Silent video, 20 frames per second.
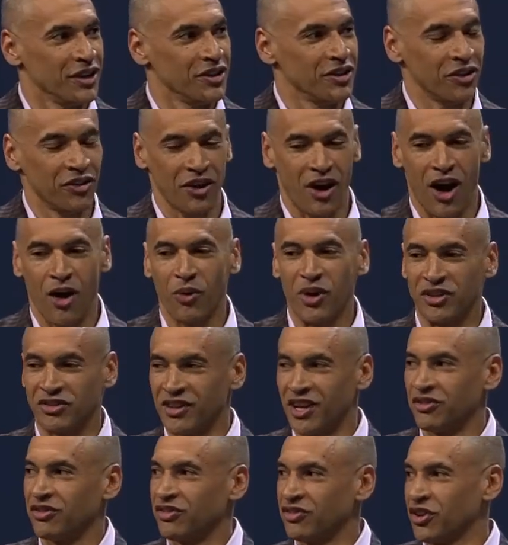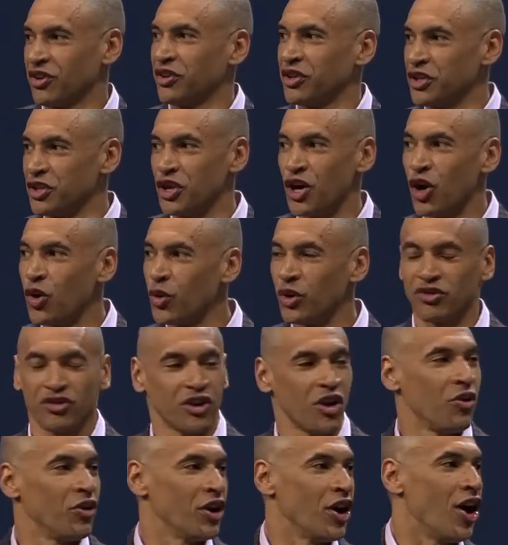you don't always necessarily know what's
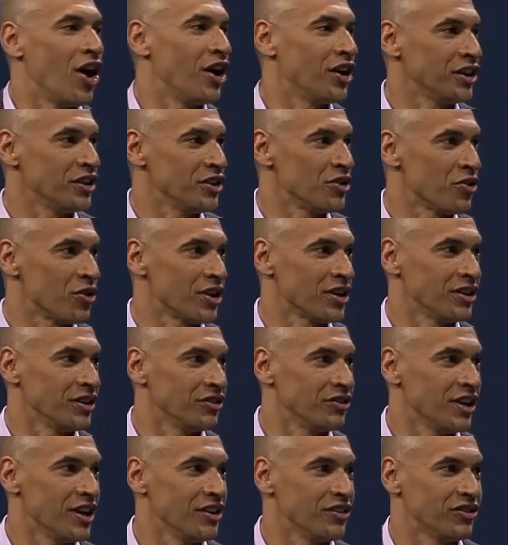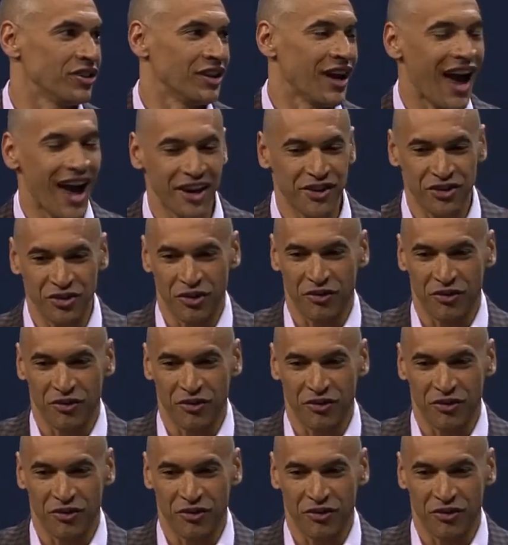going on in the organization how did you